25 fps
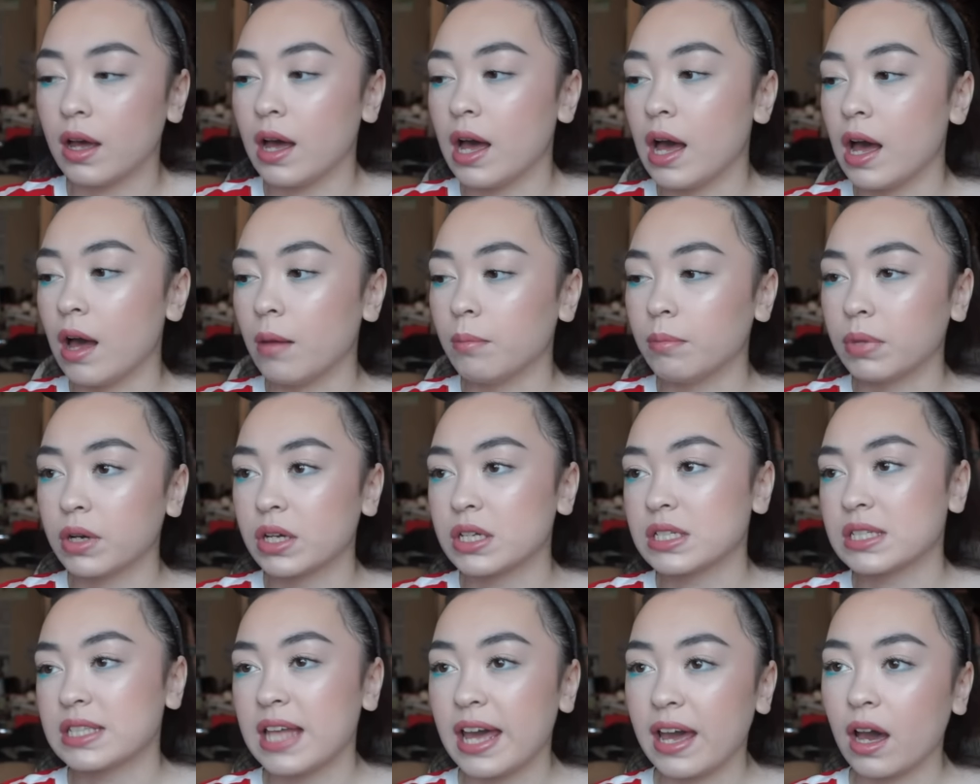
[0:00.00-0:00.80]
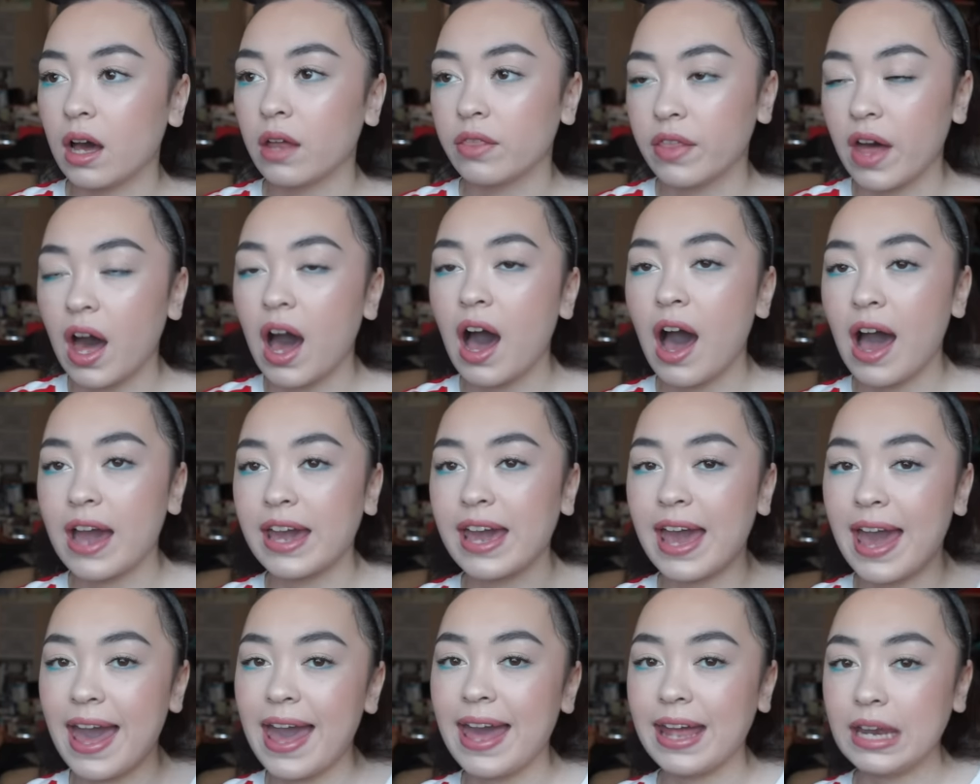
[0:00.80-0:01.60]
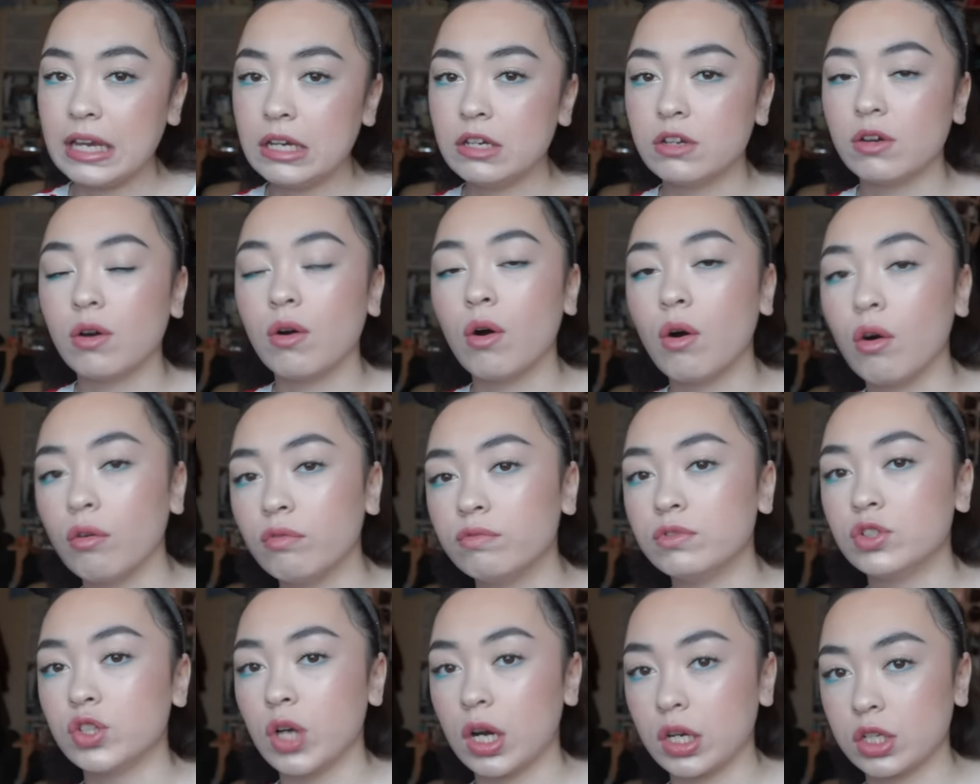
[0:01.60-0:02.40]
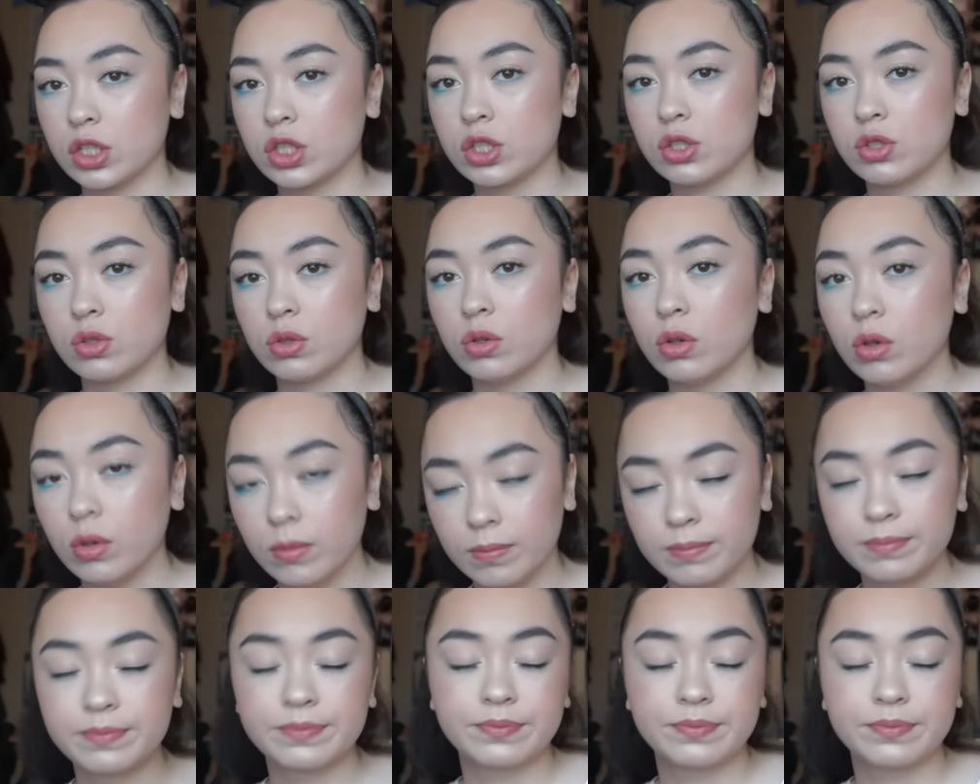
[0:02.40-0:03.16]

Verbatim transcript: um, because they are the higher end of drugstore